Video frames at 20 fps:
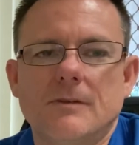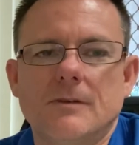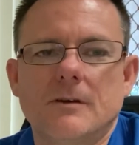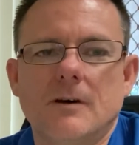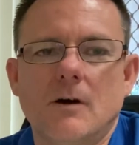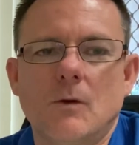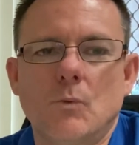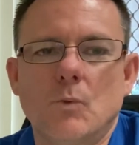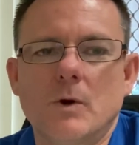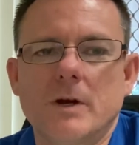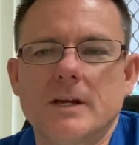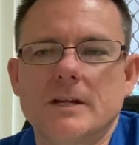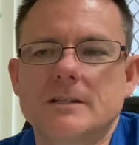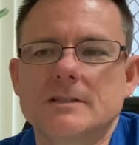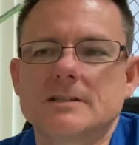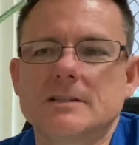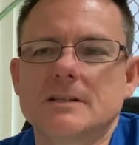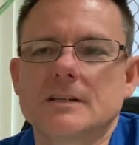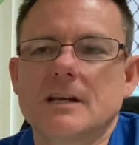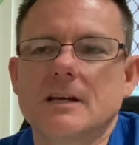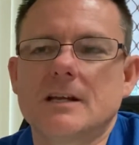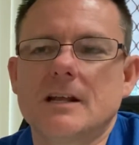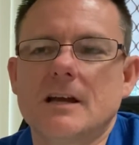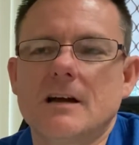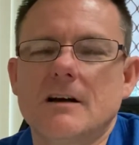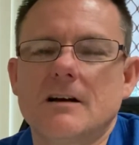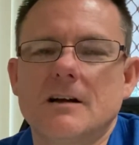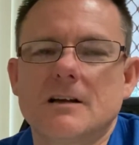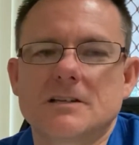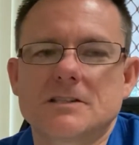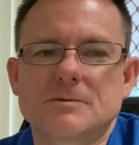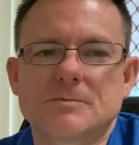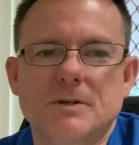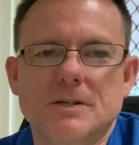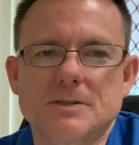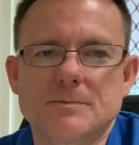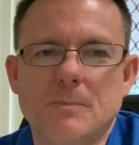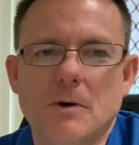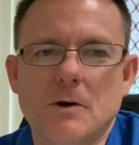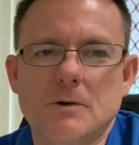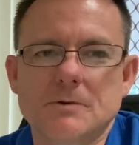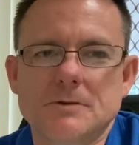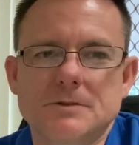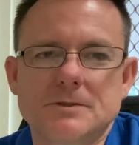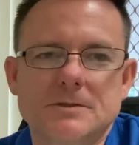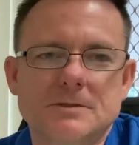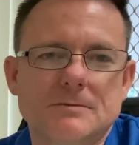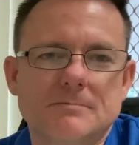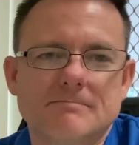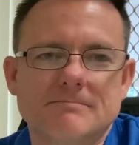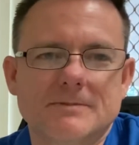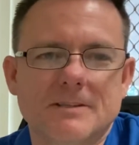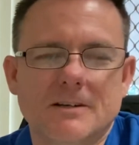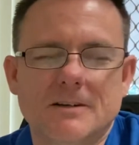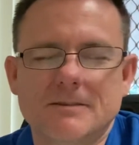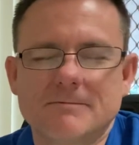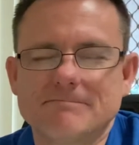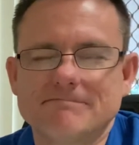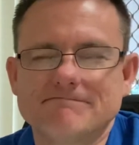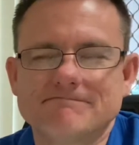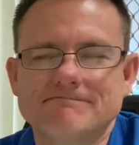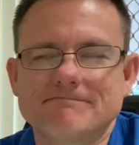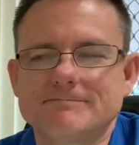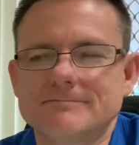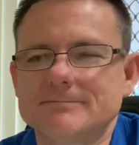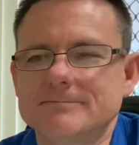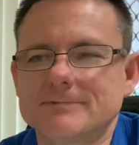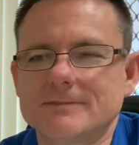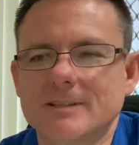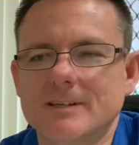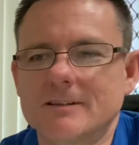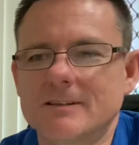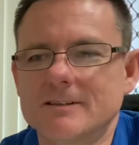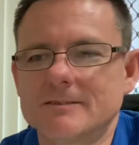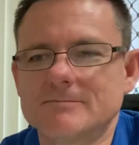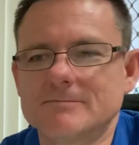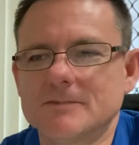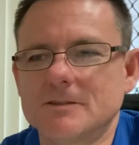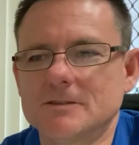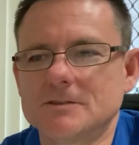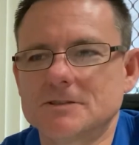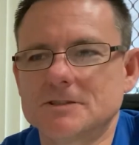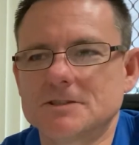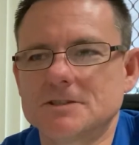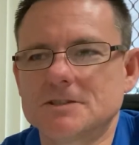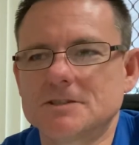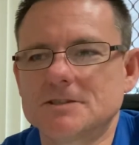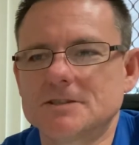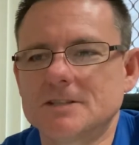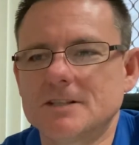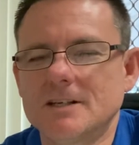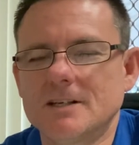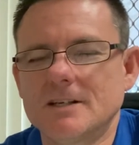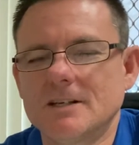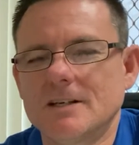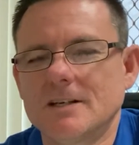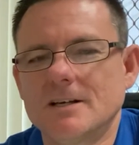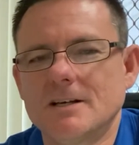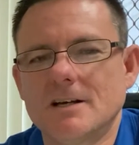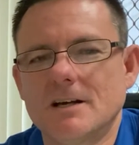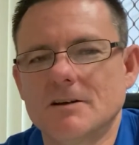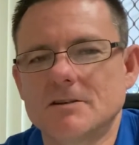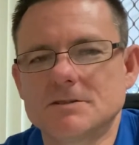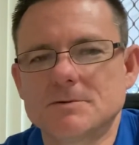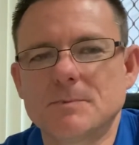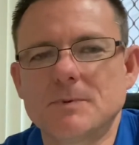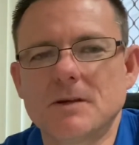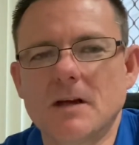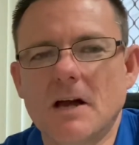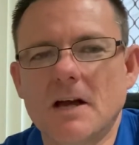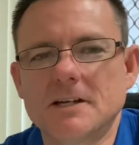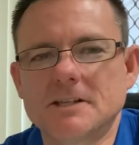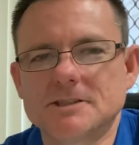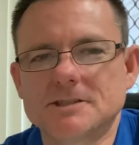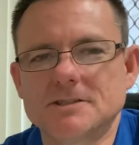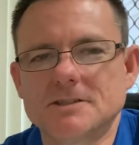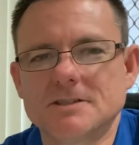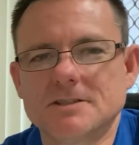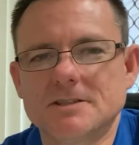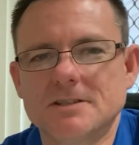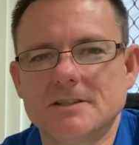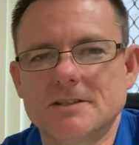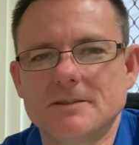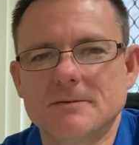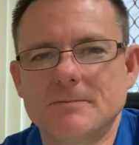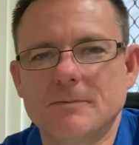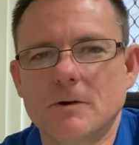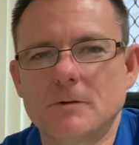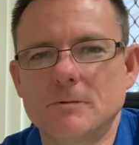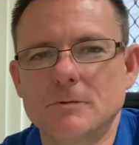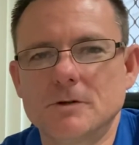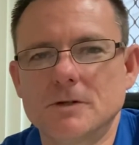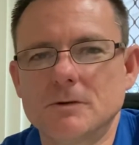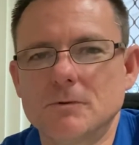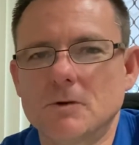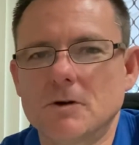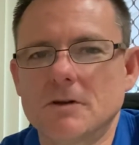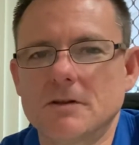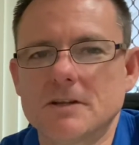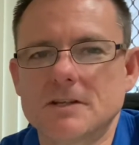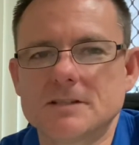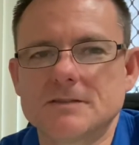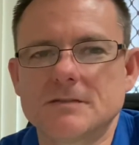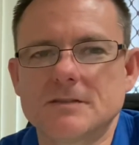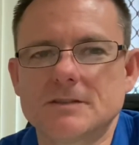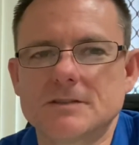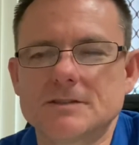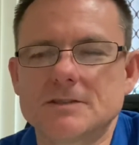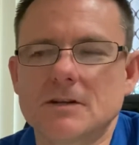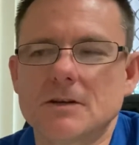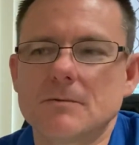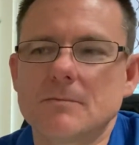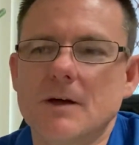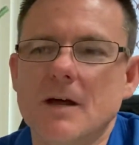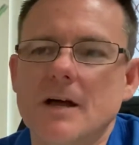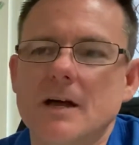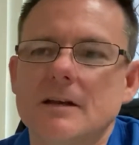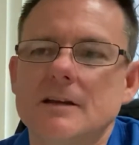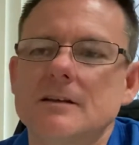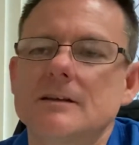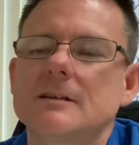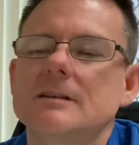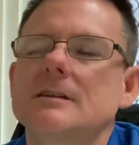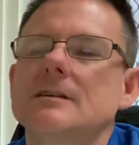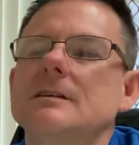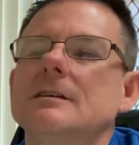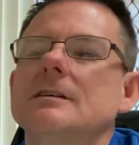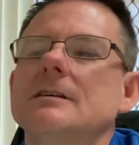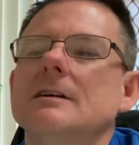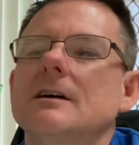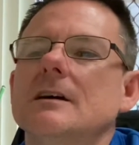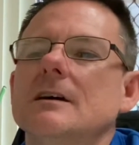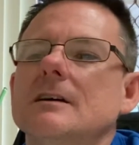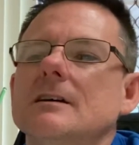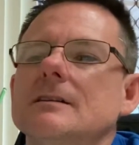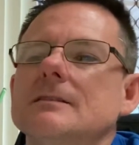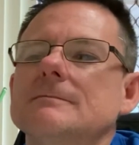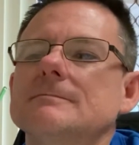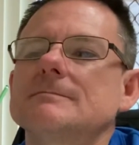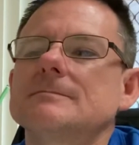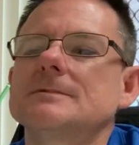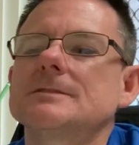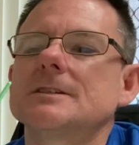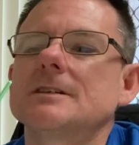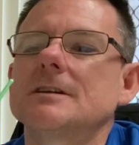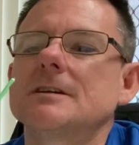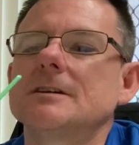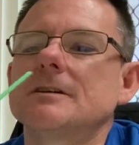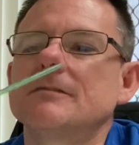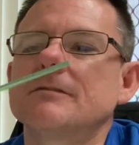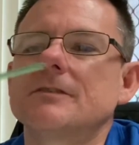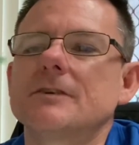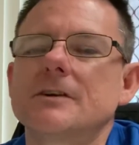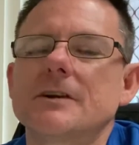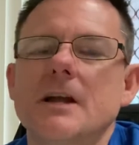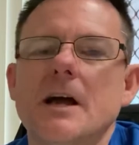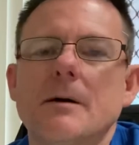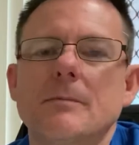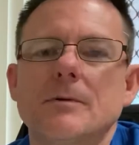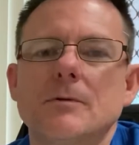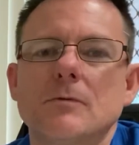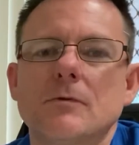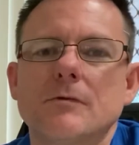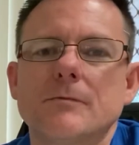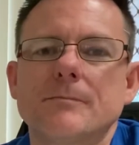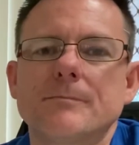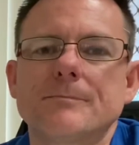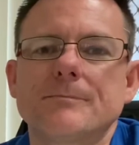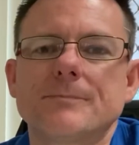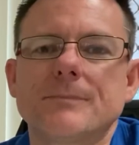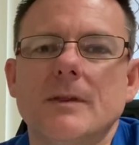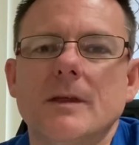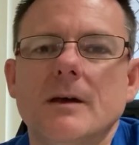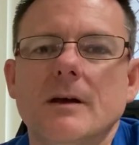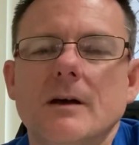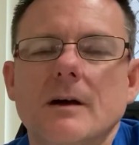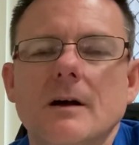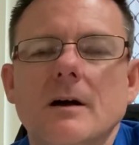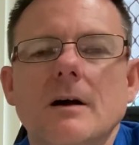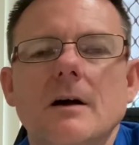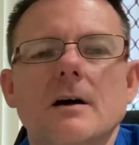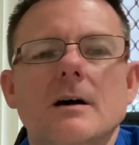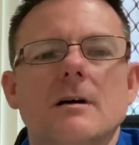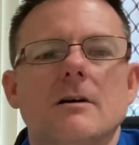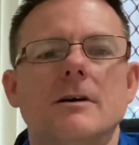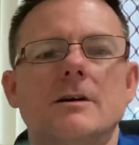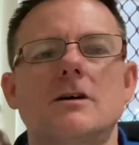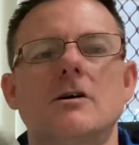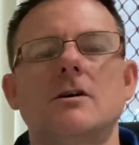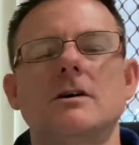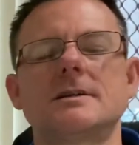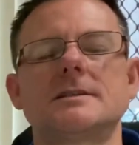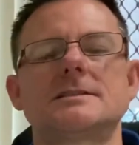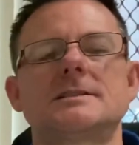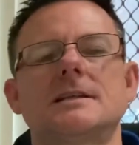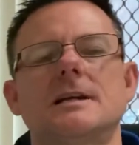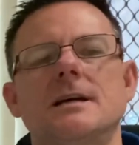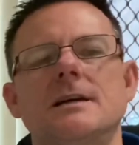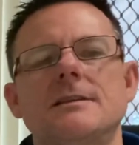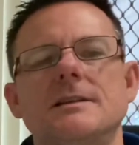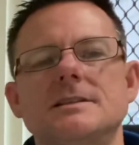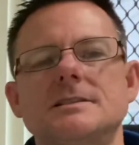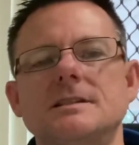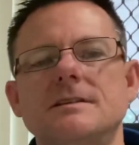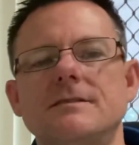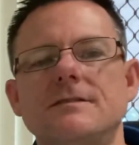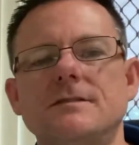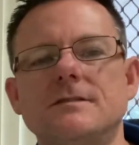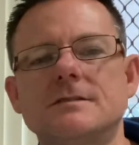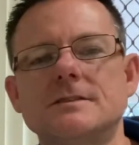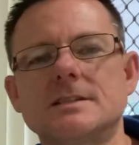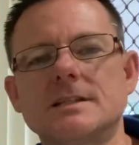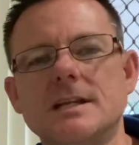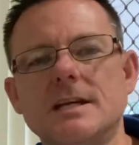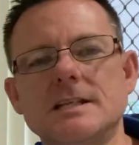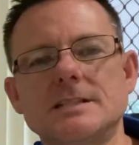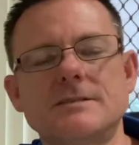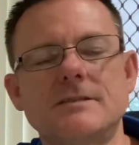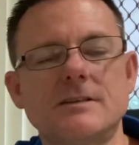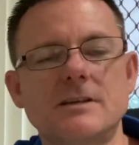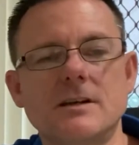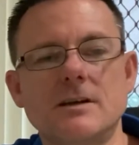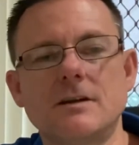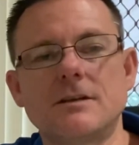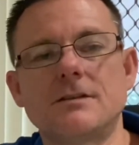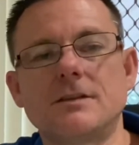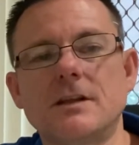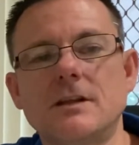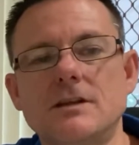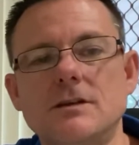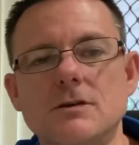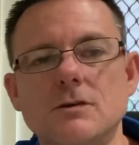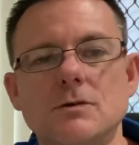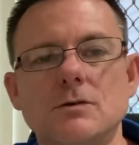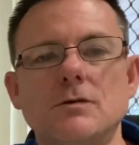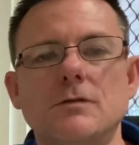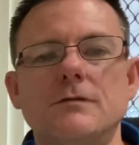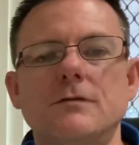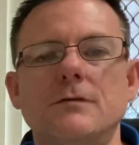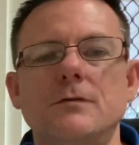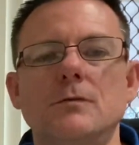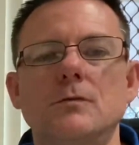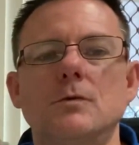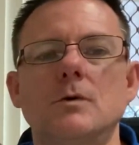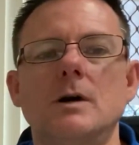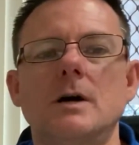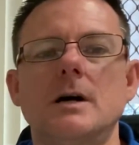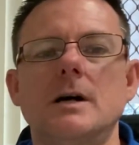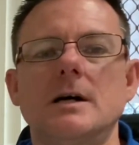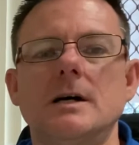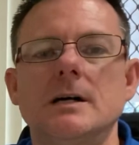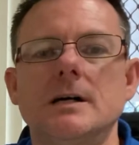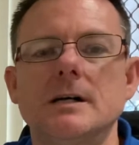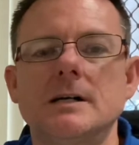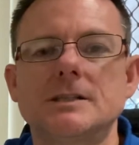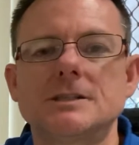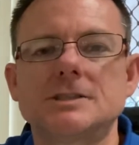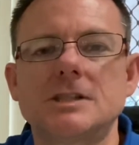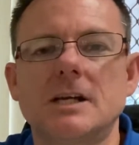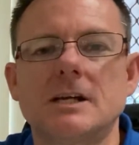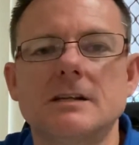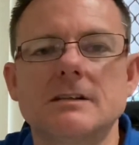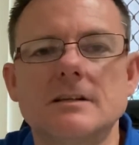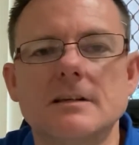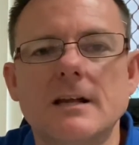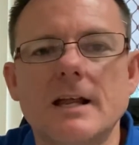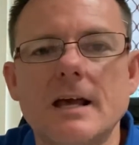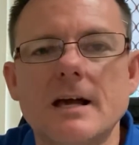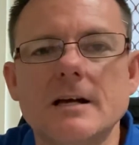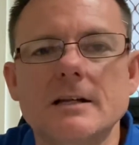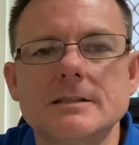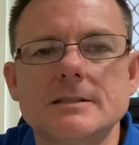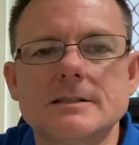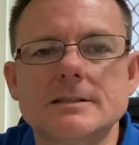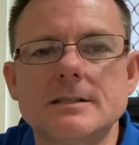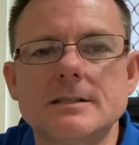a week to get out express posts. So no, I was a bit anxious. I really wanted these figures so bad. So yeah, I'm very happy with them. All right, guys, that's it for today's video. Thank you for checking it out.